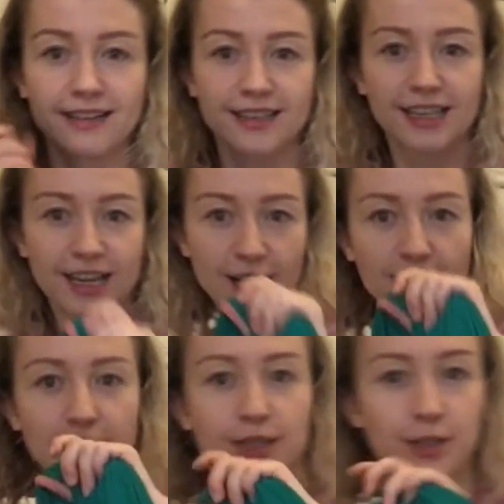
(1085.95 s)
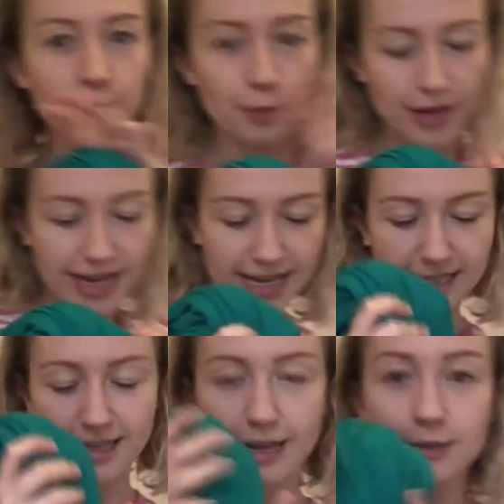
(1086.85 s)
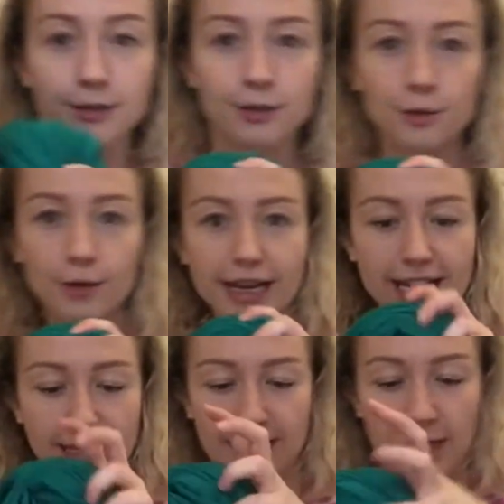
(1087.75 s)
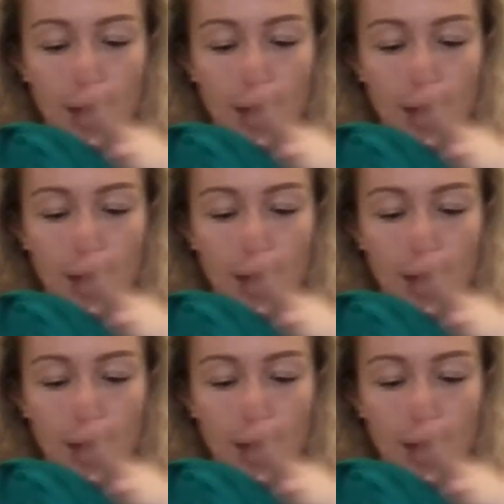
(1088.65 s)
Squeeze and squeeze.